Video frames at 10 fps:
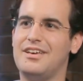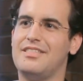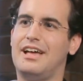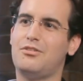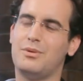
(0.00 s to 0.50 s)

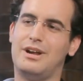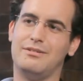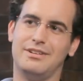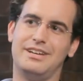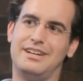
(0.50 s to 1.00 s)
That's when I
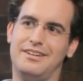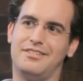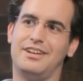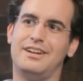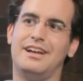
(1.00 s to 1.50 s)
really get
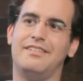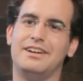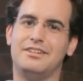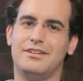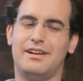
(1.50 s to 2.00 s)
excited. I
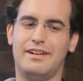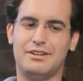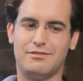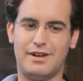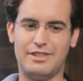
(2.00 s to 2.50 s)
like to
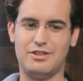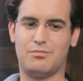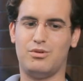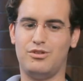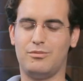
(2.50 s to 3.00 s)
find these
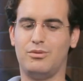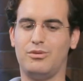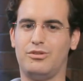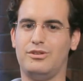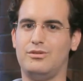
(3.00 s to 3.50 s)

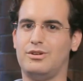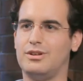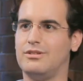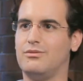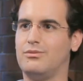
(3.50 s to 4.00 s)
principles that you
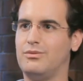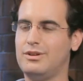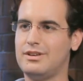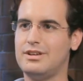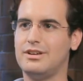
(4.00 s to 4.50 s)
can
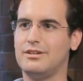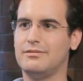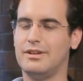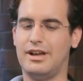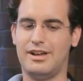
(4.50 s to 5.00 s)
really
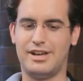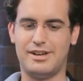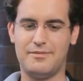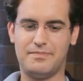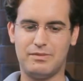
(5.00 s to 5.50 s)

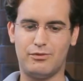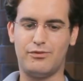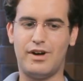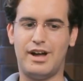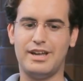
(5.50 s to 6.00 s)

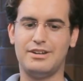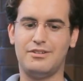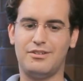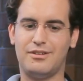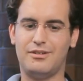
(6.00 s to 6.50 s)

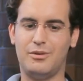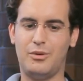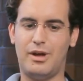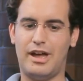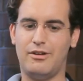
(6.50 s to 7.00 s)
find
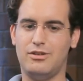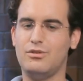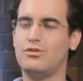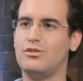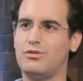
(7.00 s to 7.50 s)

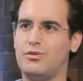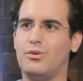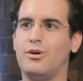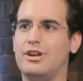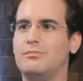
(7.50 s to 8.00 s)
uses
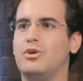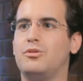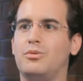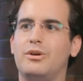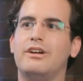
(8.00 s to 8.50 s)
for in
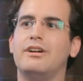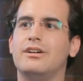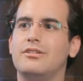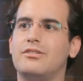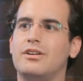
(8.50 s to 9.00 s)
multiple
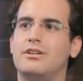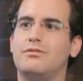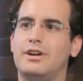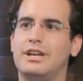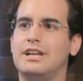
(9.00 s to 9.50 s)
areas and to
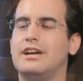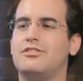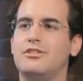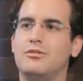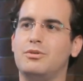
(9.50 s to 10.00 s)
find
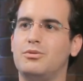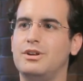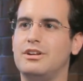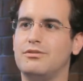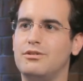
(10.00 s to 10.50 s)
connections
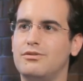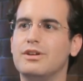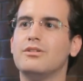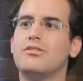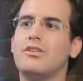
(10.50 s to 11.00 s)
between different
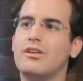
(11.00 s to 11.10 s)
fields.